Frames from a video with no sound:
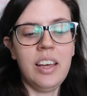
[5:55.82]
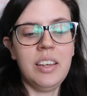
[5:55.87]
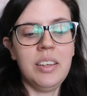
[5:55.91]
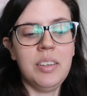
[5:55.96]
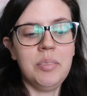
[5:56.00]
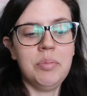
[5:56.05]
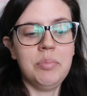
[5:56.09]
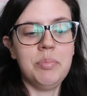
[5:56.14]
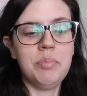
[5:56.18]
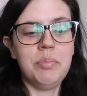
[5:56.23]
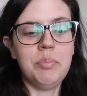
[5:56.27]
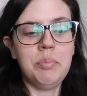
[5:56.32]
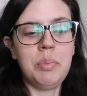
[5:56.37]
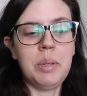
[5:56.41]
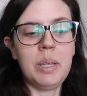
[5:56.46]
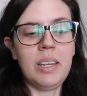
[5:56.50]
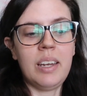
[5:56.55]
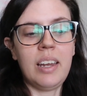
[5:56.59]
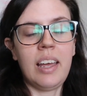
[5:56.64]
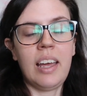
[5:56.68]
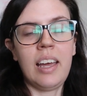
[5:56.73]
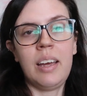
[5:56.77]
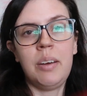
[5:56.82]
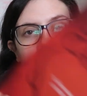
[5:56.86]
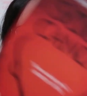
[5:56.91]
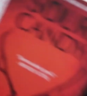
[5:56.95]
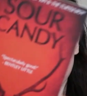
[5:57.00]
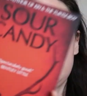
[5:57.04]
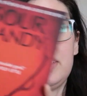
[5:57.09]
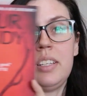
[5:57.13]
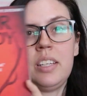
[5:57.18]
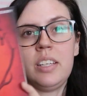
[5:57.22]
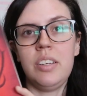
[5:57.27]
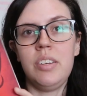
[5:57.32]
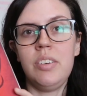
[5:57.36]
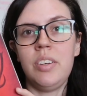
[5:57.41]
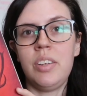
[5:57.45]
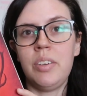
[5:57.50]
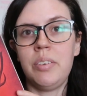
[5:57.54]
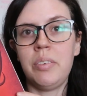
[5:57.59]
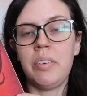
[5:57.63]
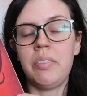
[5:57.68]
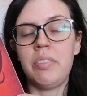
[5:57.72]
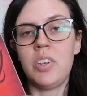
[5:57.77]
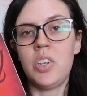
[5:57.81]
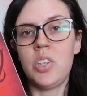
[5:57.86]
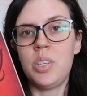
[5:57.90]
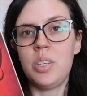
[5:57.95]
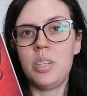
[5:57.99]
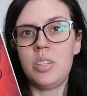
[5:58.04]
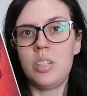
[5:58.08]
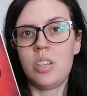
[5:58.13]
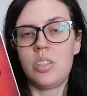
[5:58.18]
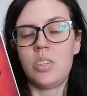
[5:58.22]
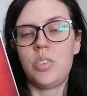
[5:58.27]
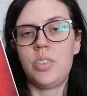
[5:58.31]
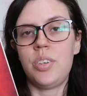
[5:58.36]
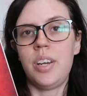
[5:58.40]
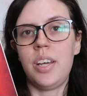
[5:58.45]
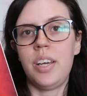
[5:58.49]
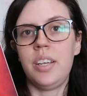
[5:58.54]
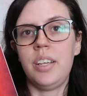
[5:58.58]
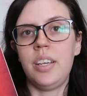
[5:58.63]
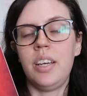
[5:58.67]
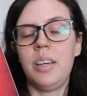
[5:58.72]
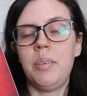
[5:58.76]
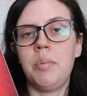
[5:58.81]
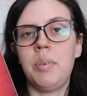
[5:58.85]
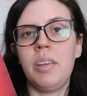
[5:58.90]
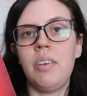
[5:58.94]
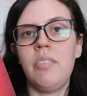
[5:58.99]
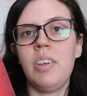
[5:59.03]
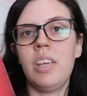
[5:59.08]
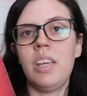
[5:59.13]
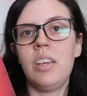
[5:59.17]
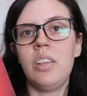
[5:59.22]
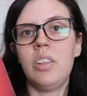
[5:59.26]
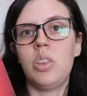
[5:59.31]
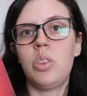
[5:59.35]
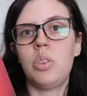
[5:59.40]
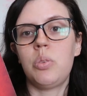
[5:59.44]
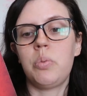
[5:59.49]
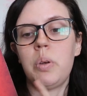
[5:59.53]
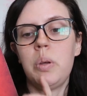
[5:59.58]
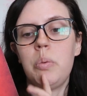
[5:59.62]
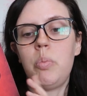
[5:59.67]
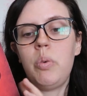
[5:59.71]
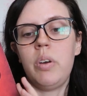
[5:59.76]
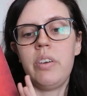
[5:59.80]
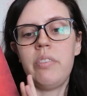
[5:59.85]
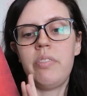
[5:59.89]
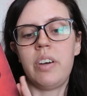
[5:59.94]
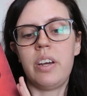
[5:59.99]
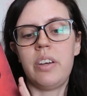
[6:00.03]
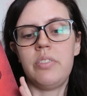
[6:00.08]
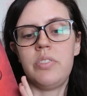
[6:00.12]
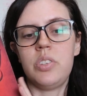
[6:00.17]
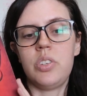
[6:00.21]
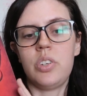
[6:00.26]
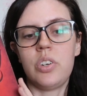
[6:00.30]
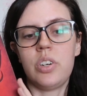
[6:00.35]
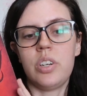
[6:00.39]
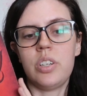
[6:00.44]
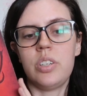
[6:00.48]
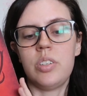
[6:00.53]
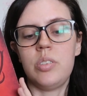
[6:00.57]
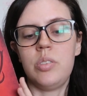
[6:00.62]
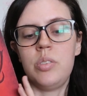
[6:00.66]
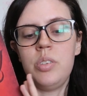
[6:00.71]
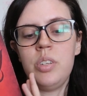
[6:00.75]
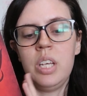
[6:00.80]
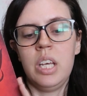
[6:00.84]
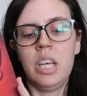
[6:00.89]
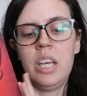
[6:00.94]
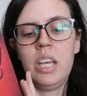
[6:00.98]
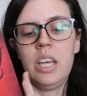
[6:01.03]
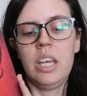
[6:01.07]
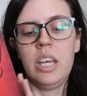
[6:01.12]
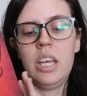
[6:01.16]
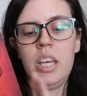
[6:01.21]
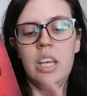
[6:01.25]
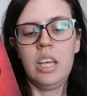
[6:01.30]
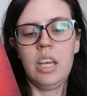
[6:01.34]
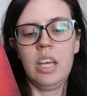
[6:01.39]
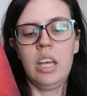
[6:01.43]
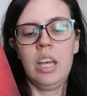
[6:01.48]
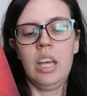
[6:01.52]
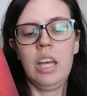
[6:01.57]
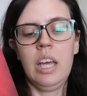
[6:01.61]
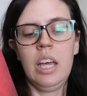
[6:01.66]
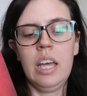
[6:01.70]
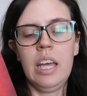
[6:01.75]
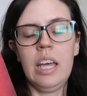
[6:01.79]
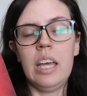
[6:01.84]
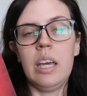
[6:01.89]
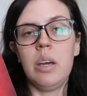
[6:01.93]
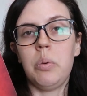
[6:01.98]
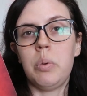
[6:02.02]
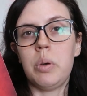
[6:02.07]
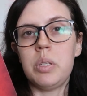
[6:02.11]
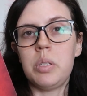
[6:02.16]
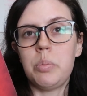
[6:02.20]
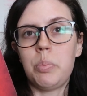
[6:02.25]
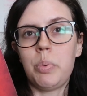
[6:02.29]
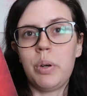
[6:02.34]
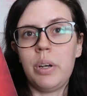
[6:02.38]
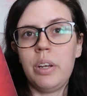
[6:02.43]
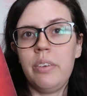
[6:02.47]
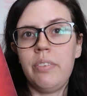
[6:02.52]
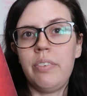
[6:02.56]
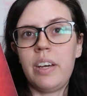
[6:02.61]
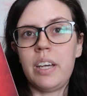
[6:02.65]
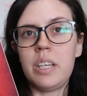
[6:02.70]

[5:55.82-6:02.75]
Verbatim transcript: um, but I wanted to let you know, I finished this yesterday. I'm giving it 3.5 stars. It was a pretty